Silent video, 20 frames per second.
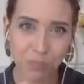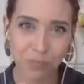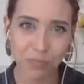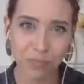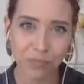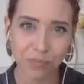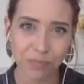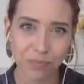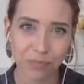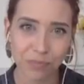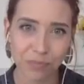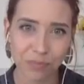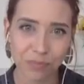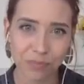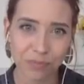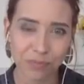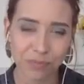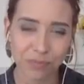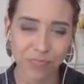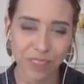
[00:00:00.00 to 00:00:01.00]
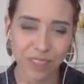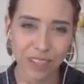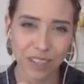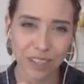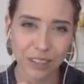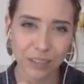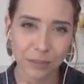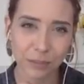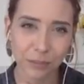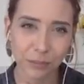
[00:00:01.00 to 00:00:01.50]

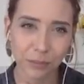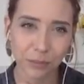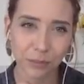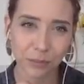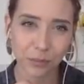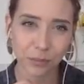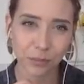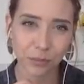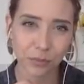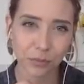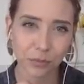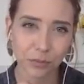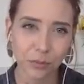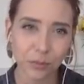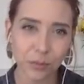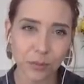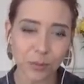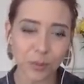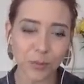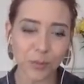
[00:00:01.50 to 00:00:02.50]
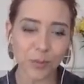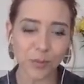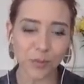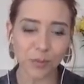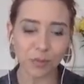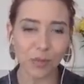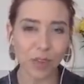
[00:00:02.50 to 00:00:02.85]
(silent)